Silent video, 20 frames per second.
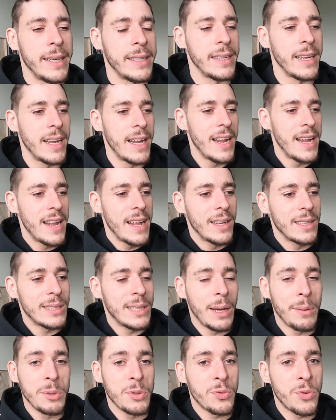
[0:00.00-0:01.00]
And
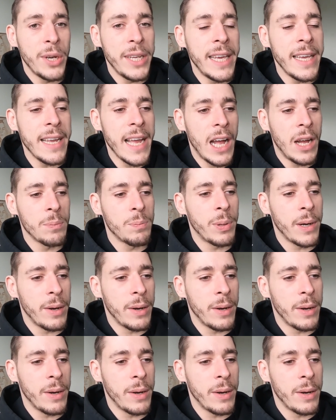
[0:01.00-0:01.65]
so I was freaking out,